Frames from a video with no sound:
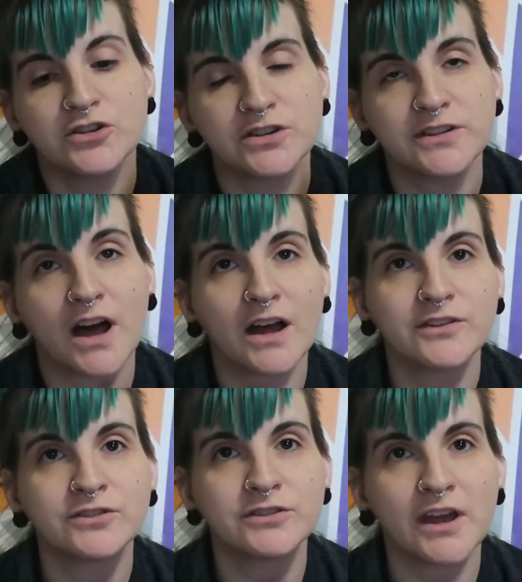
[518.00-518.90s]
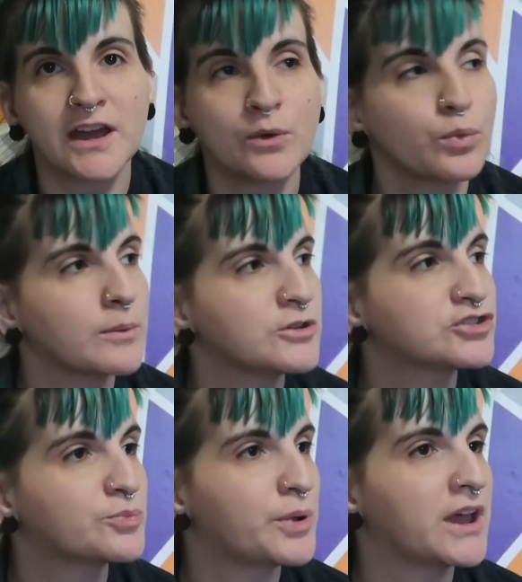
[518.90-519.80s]
She's not saying women
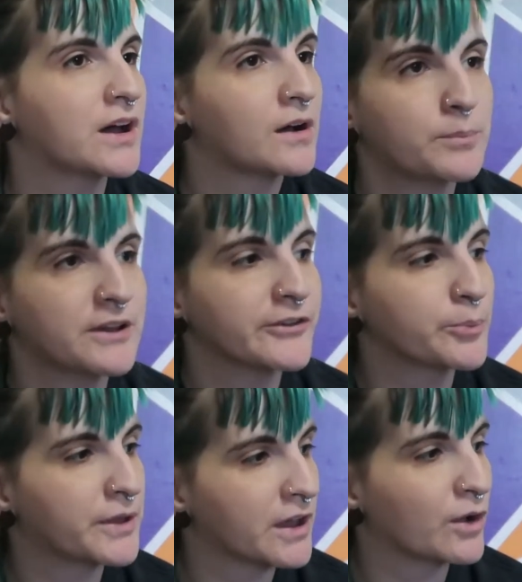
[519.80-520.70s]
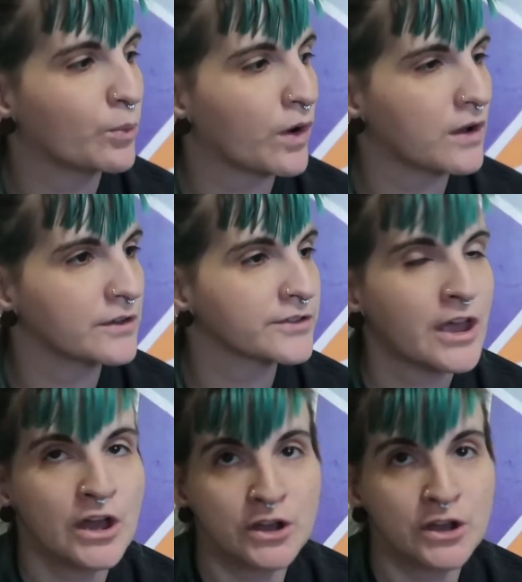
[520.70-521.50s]
should be able to pee on walls.